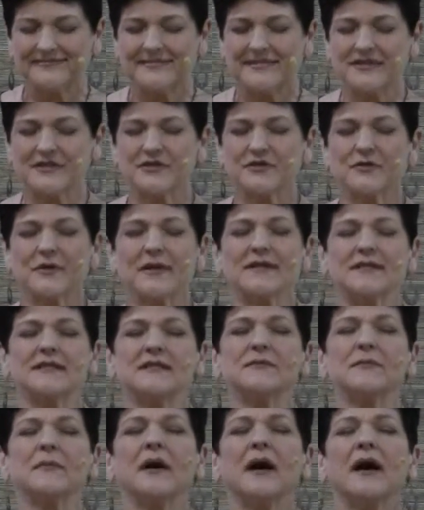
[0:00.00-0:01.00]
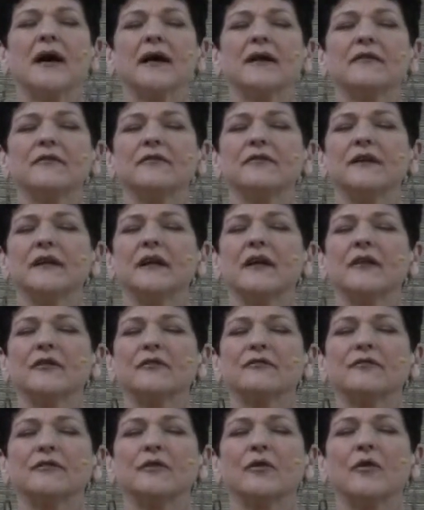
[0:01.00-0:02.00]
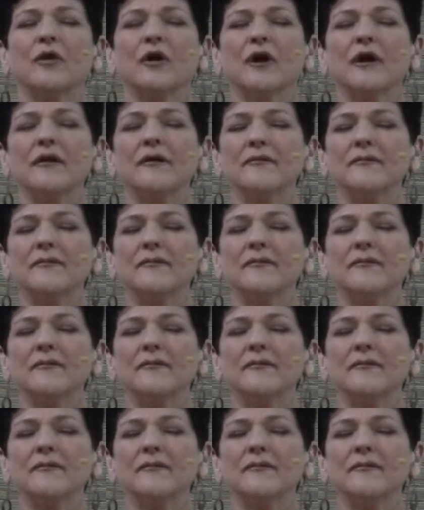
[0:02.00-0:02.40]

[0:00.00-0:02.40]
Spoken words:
Straight spine, feet on the floor,